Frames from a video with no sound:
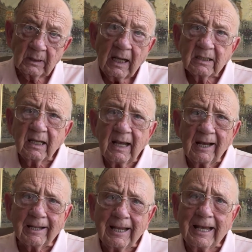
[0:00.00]
See
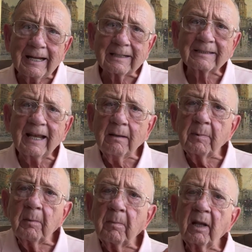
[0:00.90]
how the
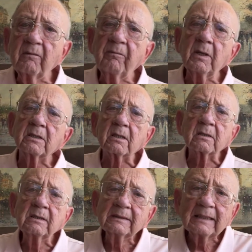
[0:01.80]
entertainment business
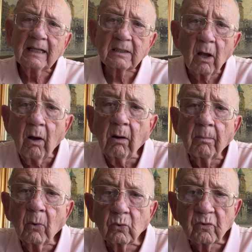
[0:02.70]
is
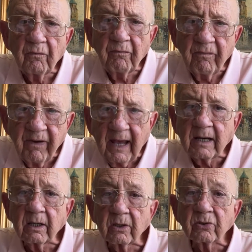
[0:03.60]
almost
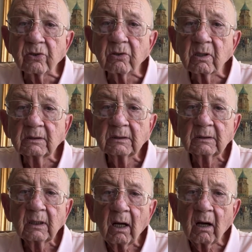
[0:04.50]
vanished,
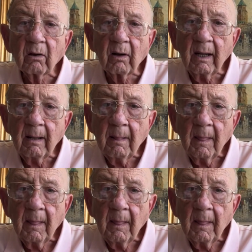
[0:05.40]
all right,